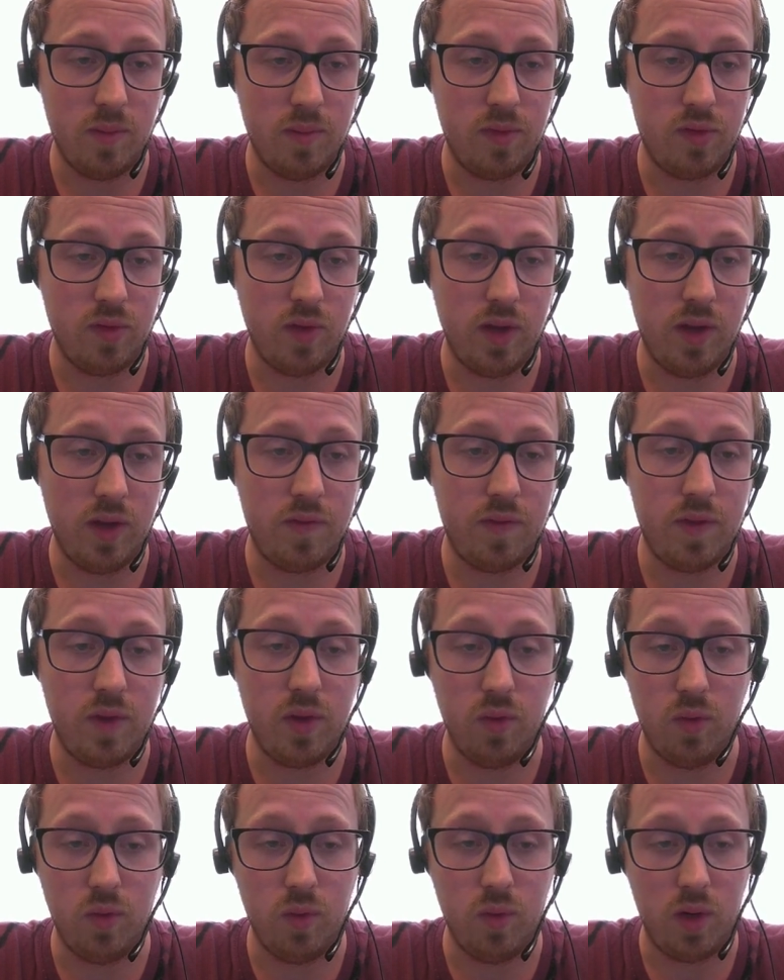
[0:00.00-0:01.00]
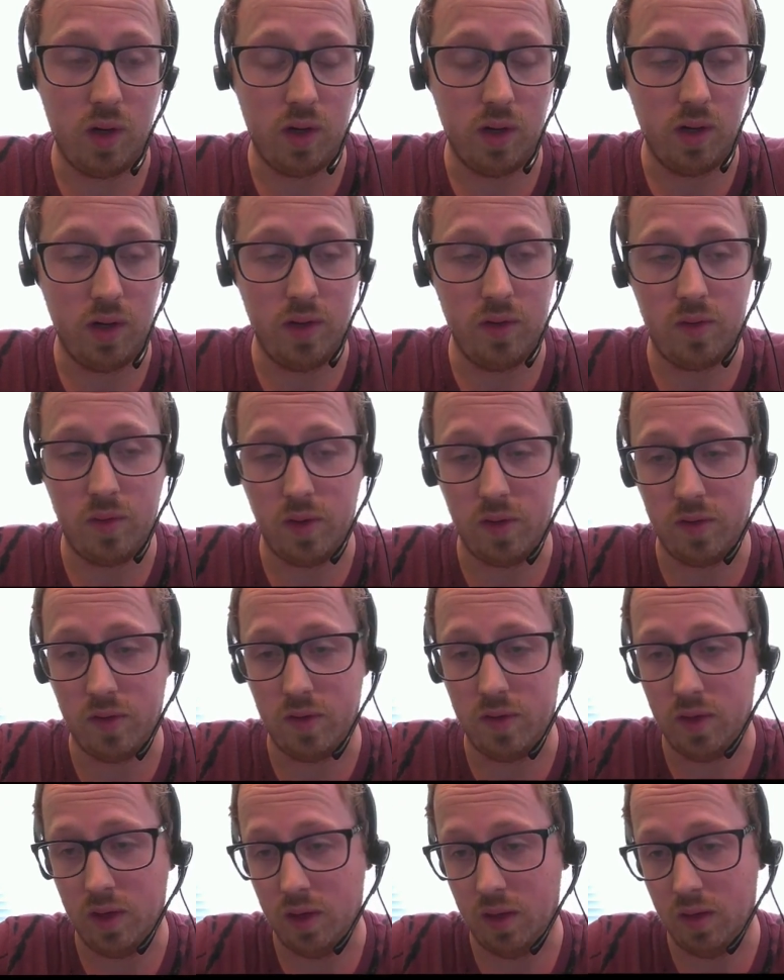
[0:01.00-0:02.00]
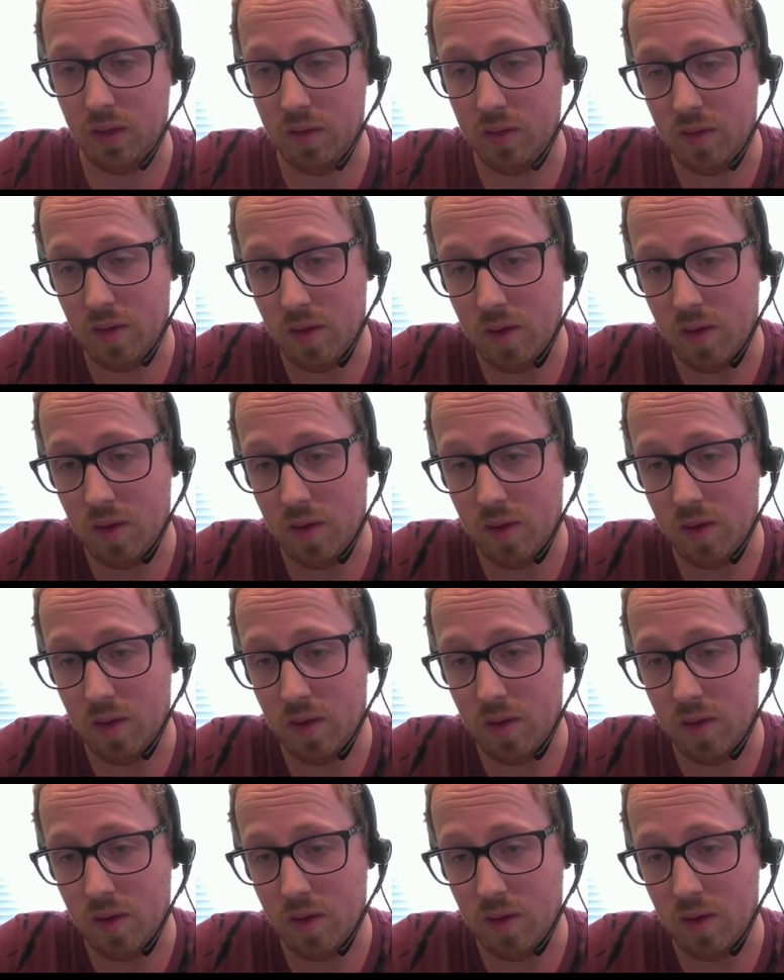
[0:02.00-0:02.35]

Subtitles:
So if you are interested in